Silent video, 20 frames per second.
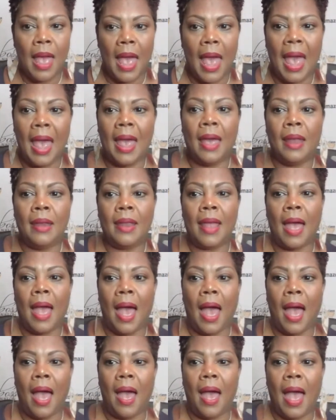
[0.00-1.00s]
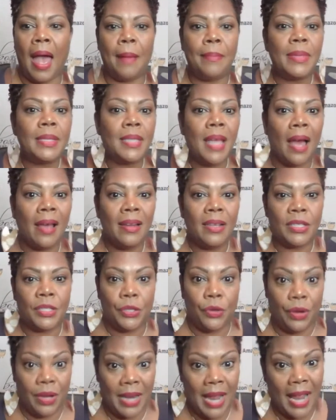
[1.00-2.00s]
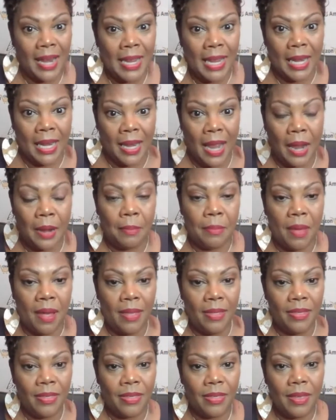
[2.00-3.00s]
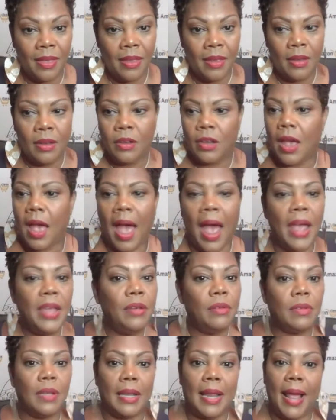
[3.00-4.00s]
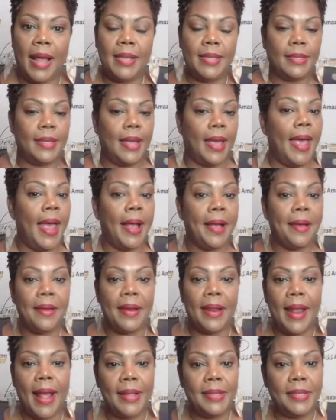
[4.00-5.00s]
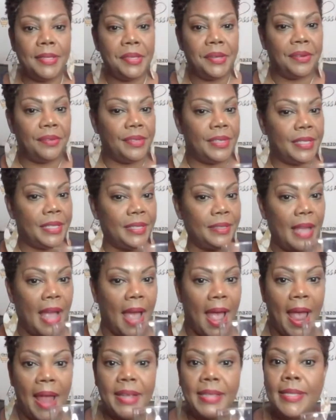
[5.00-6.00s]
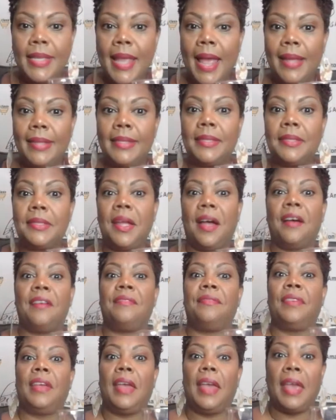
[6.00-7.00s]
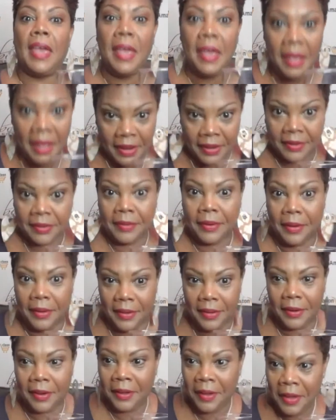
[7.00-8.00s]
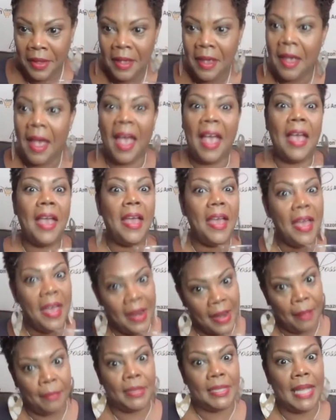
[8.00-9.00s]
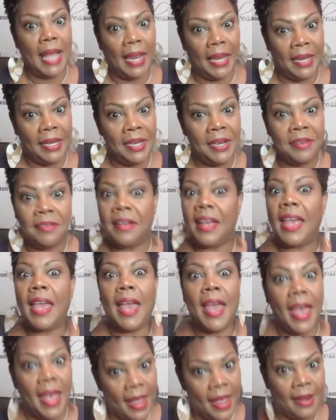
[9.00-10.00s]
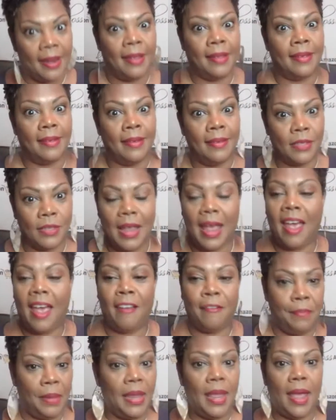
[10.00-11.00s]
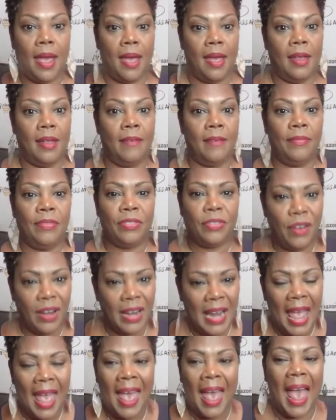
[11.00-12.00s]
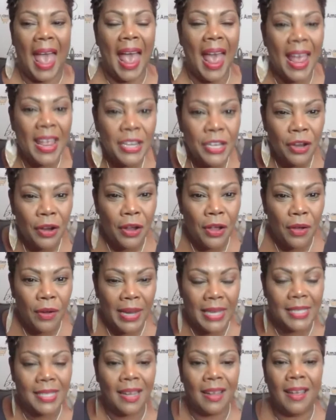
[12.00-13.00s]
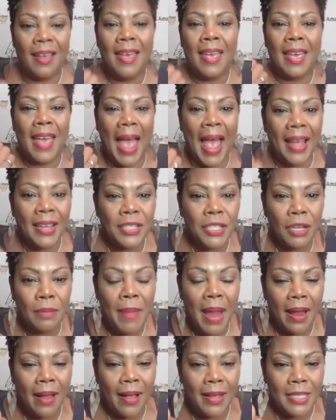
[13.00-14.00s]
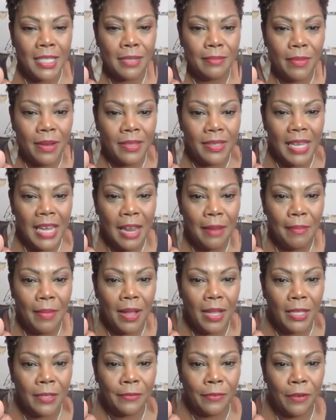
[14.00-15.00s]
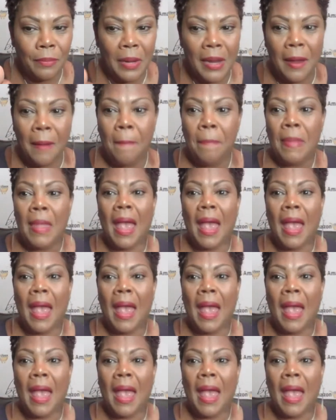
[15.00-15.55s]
And Amazon is $39.99 a month. I utilize the heck out of that service. I send stuff in. And I'm telling you, in to FBA. And you're going to answer my customers' emails for me.